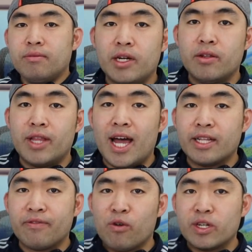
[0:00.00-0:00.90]
So that is
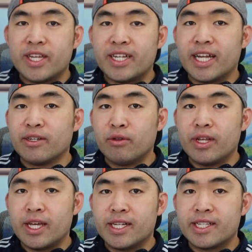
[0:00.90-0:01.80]
the first thing that's
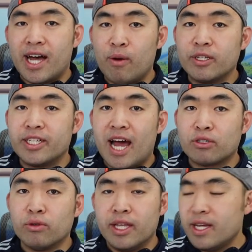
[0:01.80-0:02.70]
included inside, which is the
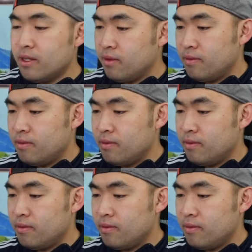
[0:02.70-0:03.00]
actual lid.